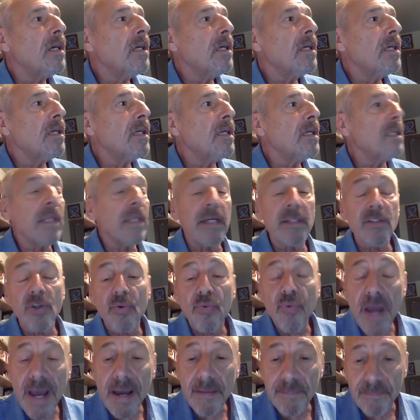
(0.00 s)
It led to
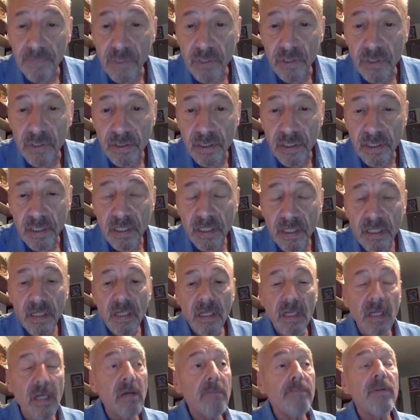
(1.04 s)
rap music,
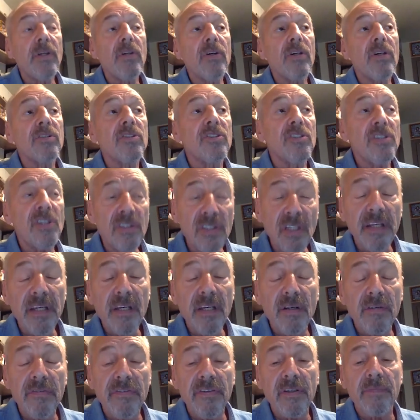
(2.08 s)
because just like
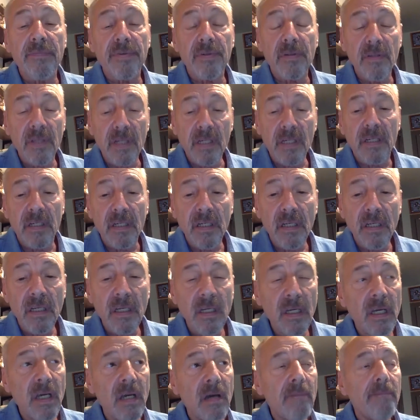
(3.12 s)
Irving Berlin,
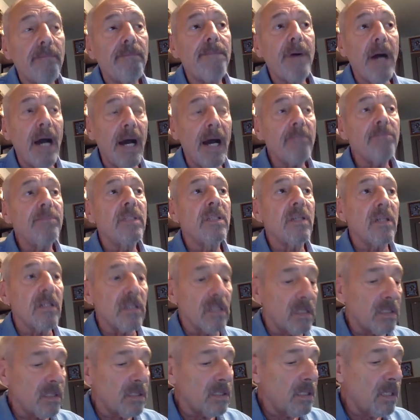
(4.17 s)
Bob
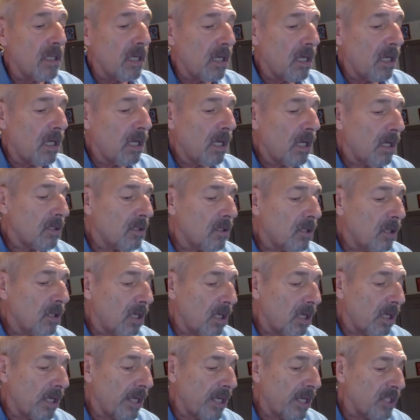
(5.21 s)
Dylan,
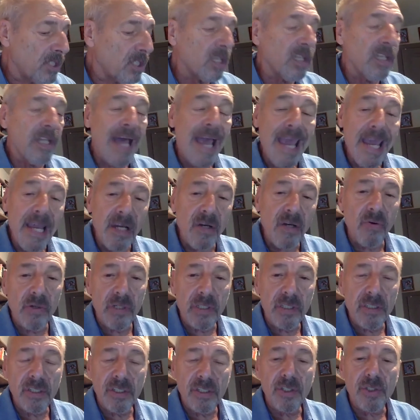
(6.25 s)
his
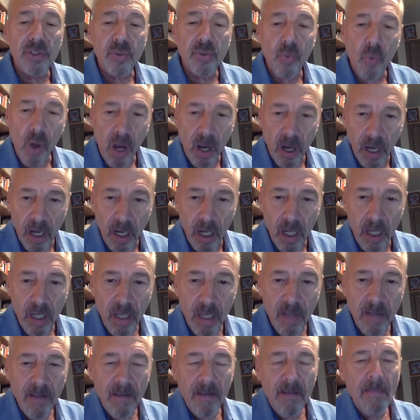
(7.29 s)
language swung.
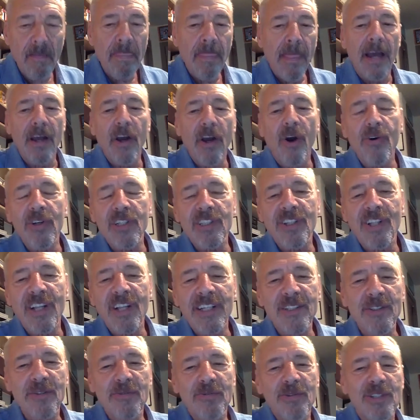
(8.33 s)
I always like
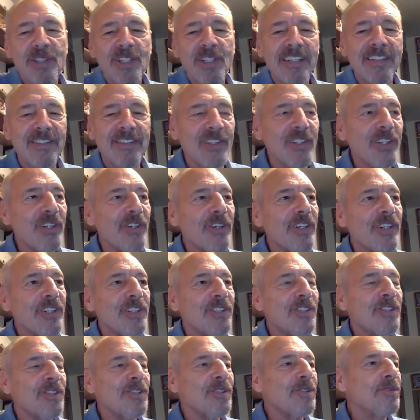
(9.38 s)
to recite the lyrics
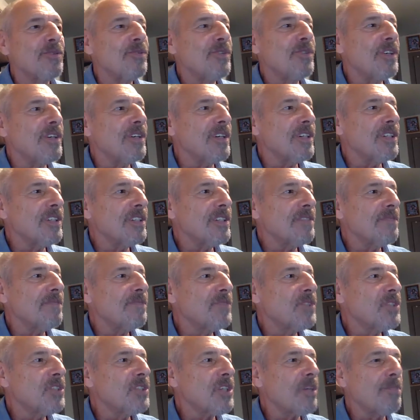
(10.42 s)
to
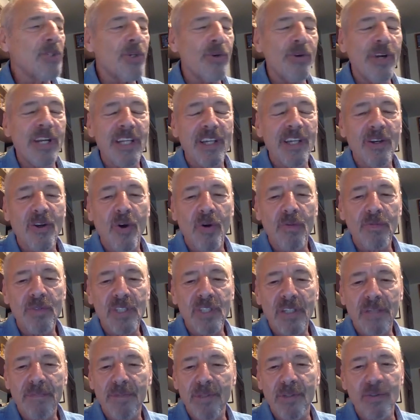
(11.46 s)
Subterranean
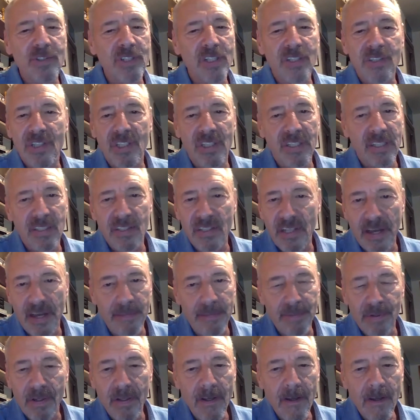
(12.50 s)
Homesick Blues as an example.